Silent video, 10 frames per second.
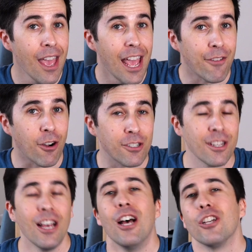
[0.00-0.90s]
Hey folks,
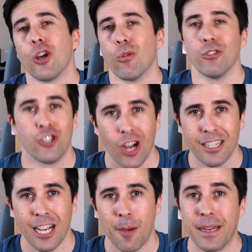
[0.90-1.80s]
so John
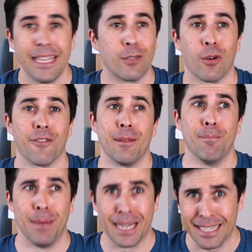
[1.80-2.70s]
Company is one of the
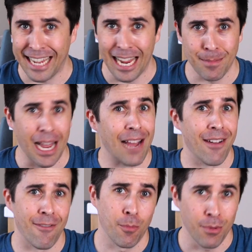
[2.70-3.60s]
biggest games I've
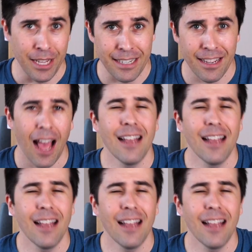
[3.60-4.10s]
ever played.